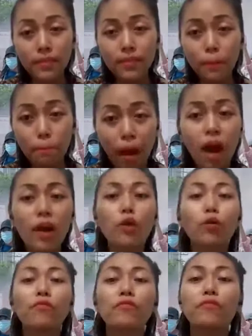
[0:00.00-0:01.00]
a
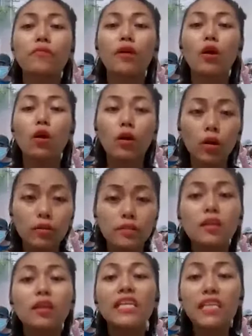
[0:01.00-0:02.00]
part of
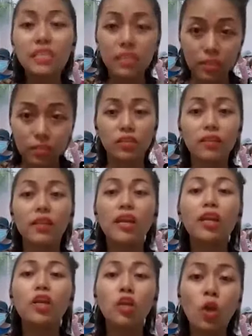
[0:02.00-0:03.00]
the leadership. They
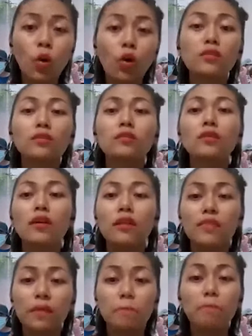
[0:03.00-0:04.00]
are not
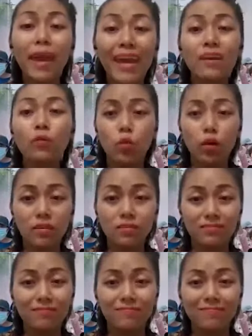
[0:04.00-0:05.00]
the main one,